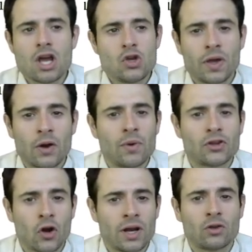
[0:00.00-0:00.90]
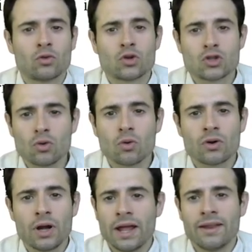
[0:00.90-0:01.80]
you can return it to the
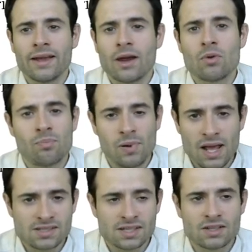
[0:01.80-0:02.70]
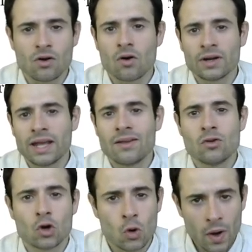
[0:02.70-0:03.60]
store and they can replace it, or they give you
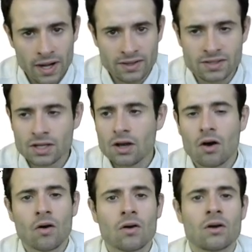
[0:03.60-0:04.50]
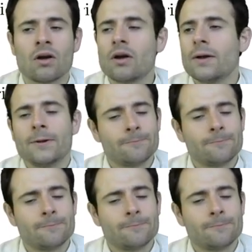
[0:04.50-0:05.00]
a credit, or